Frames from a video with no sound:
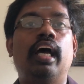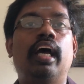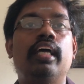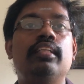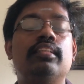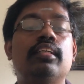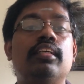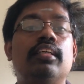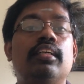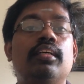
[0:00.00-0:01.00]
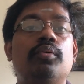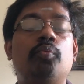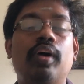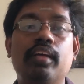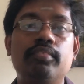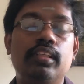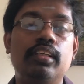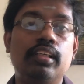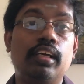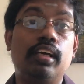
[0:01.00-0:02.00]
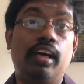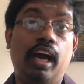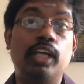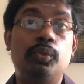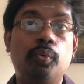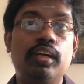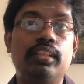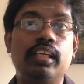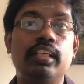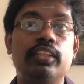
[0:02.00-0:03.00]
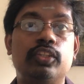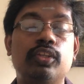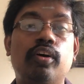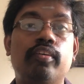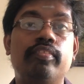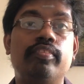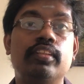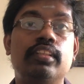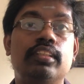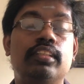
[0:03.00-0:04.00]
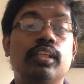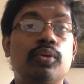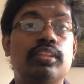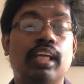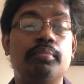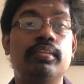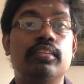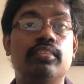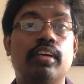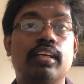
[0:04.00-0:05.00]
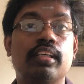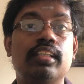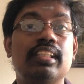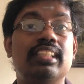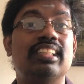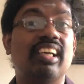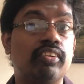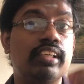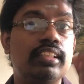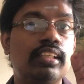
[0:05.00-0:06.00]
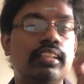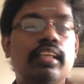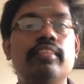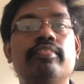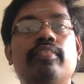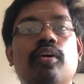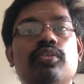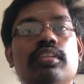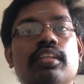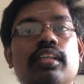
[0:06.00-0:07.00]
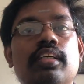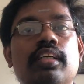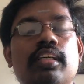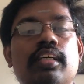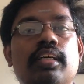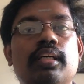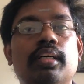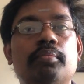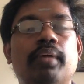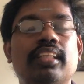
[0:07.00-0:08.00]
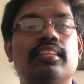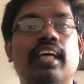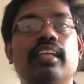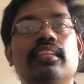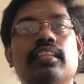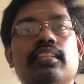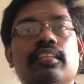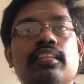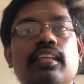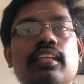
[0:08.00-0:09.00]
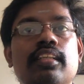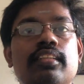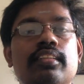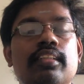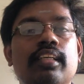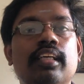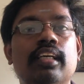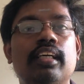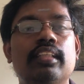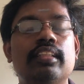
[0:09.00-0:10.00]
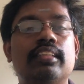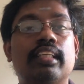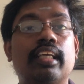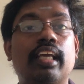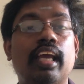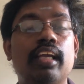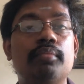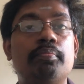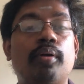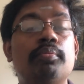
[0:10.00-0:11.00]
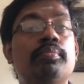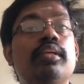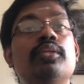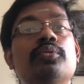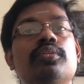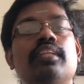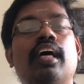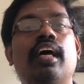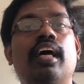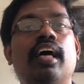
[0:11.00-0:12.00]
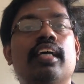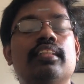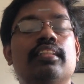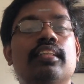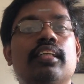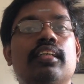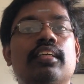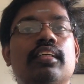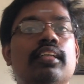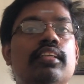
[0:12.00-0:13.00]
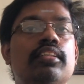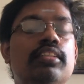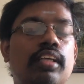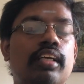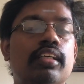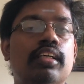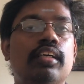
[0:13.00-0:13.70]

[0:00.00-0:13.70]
And one of the advantage of this psilocybin drug is recently found by the scientists is this can probably used as a drug